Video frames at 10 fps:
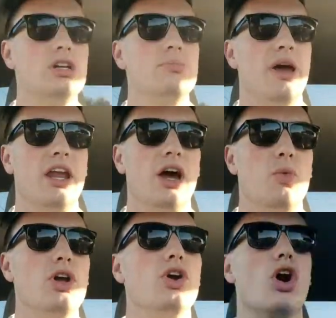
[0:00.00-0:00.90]
depending
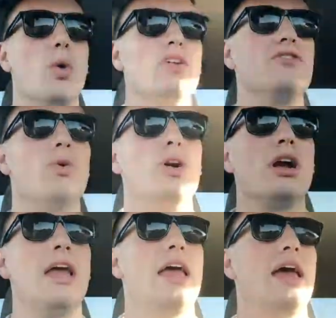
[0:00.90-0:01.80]
on what you're going for.
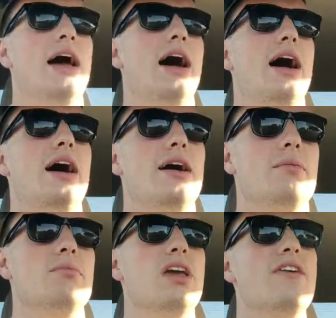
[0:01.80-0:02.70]

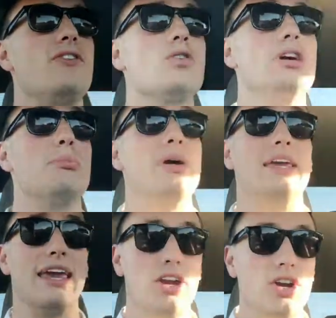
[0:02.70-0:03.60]
If you're a
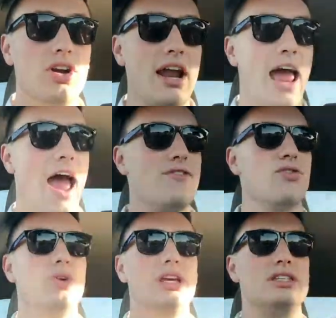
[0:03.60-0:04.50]
beginner and
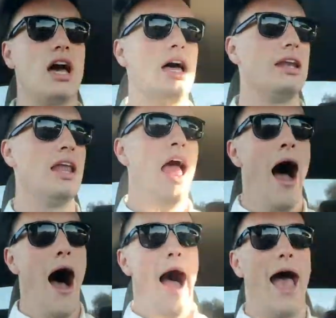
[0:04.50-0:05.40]
haven't really
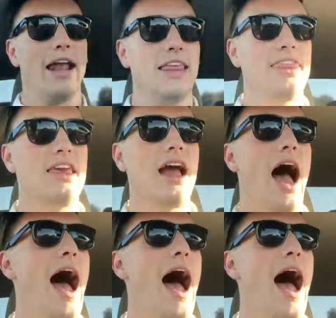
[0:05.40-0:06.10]
done anything,